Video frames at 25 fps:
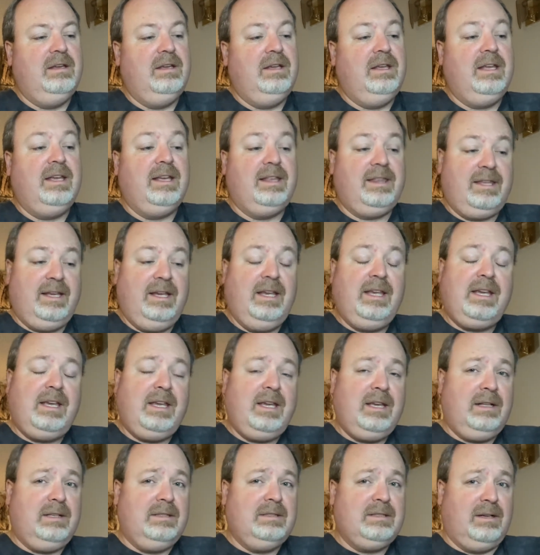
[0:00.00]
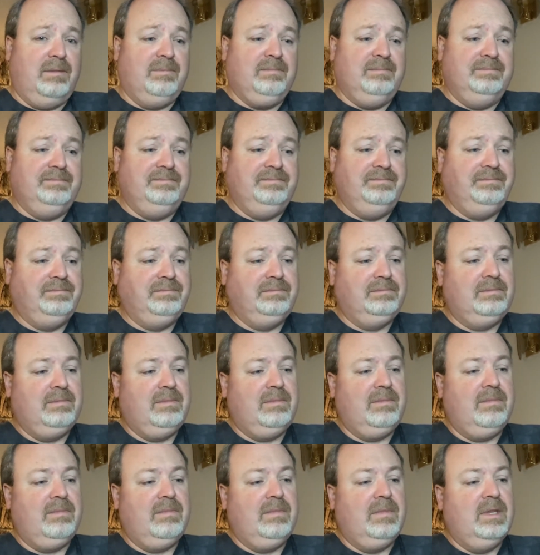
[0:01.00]
"You think you killed something?"
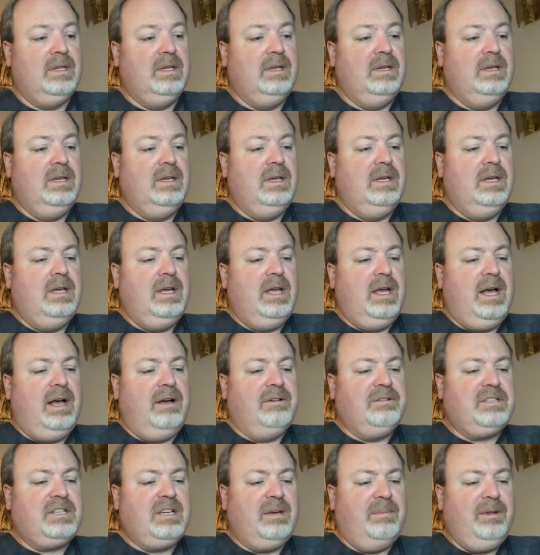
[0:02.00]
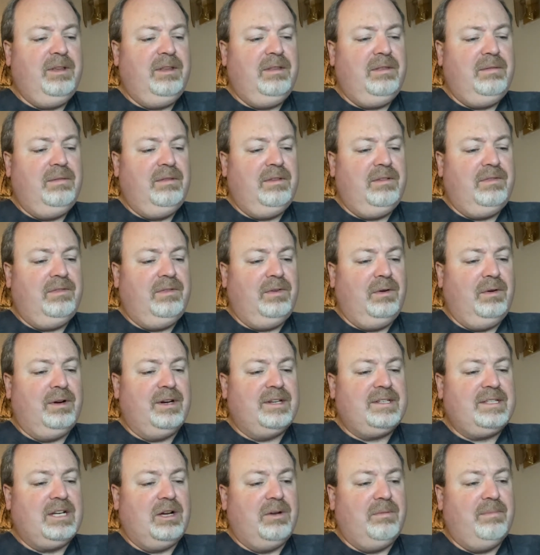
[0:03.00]
"I was coming through the
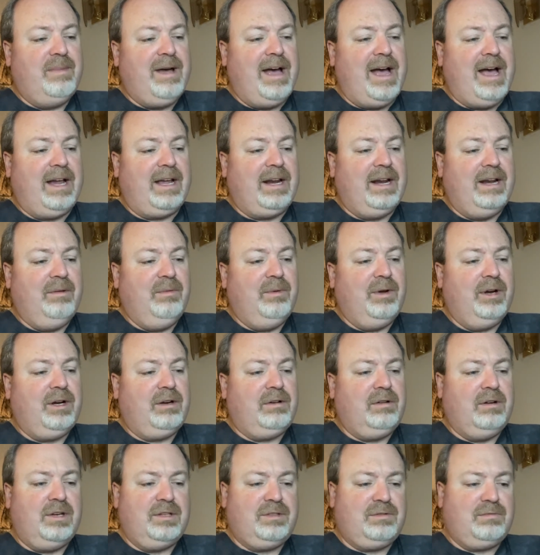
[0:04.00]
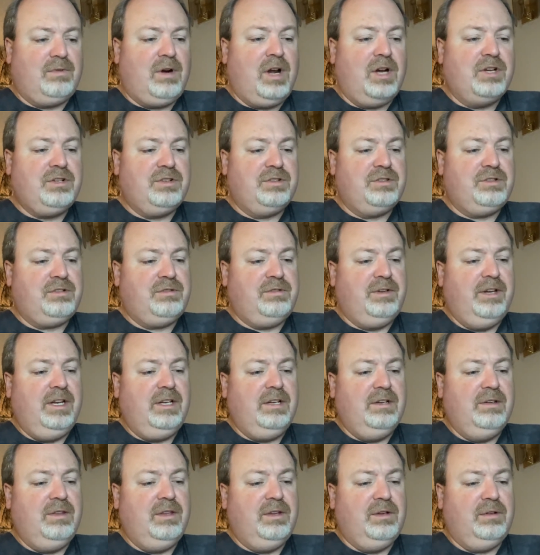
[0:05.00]
forest out back, and I went across Rogers Creek
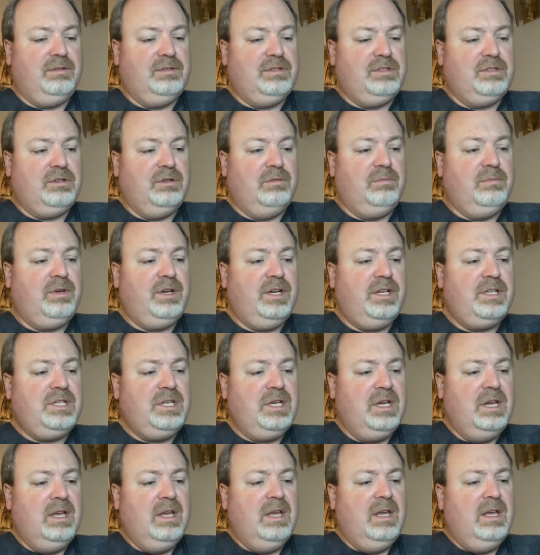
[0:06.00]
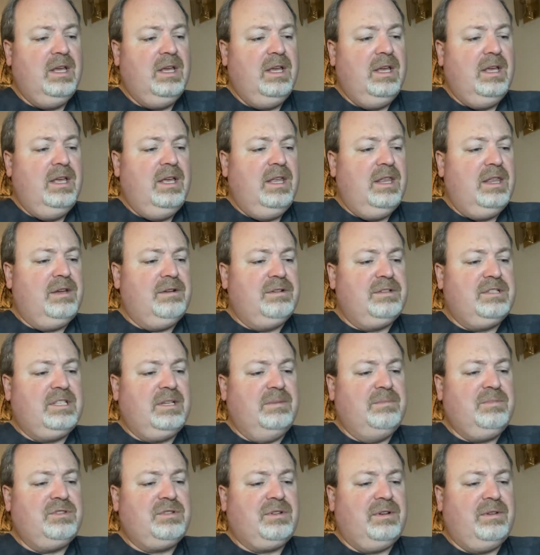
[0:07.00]
near the old stone bridge. There was
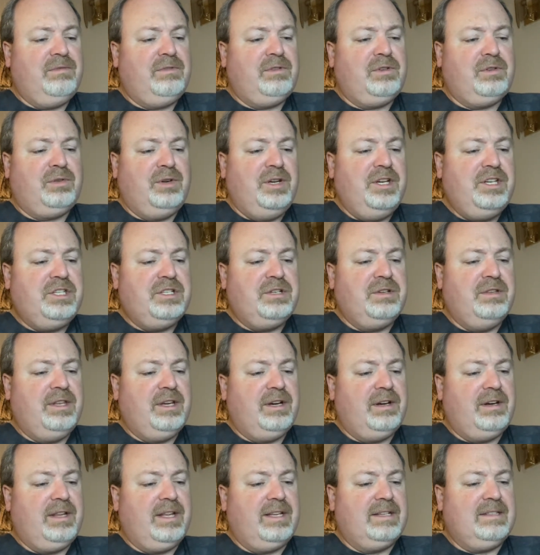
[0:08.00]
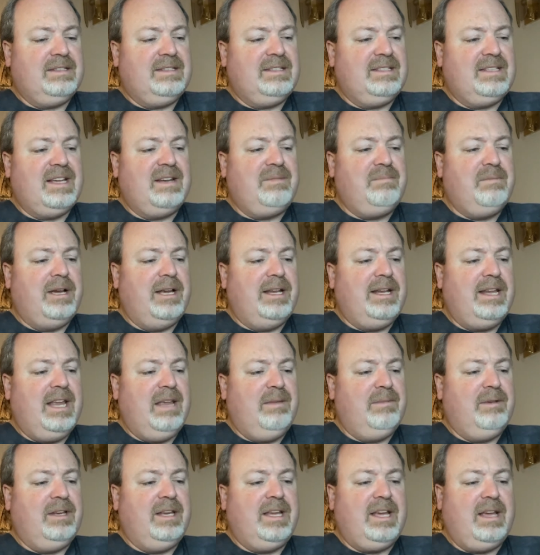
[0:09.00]
some sort of creature there that said my name
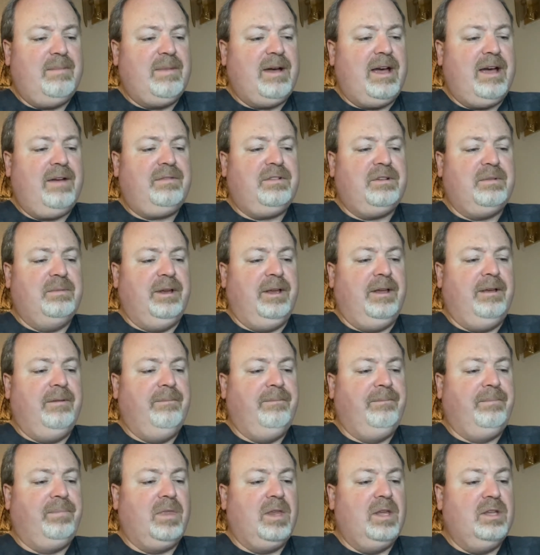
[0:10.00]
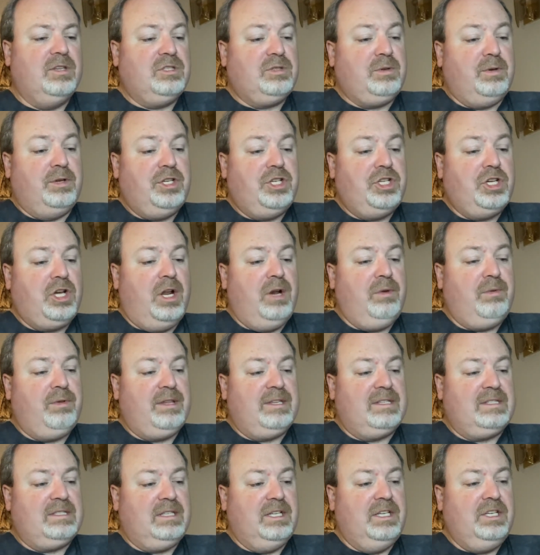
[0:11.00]
and came after me. So I shot it with a
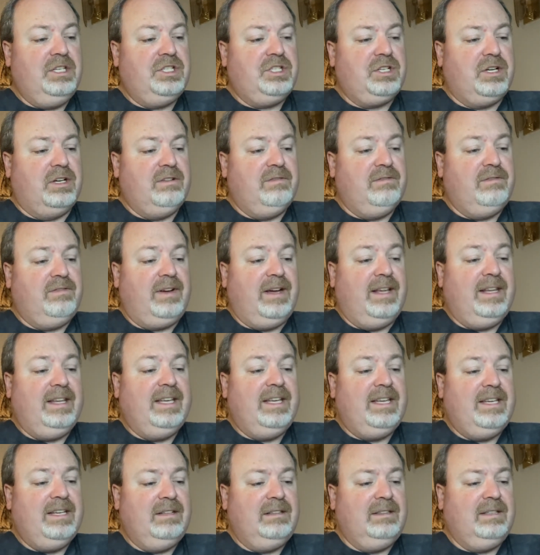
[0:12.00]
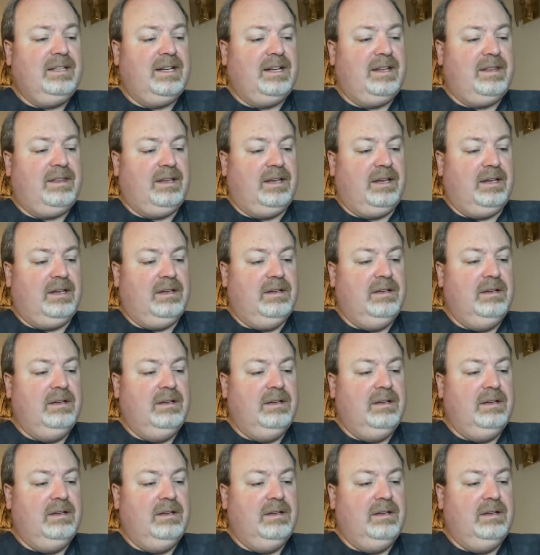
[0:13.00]
slingshot and finally killed it, I think."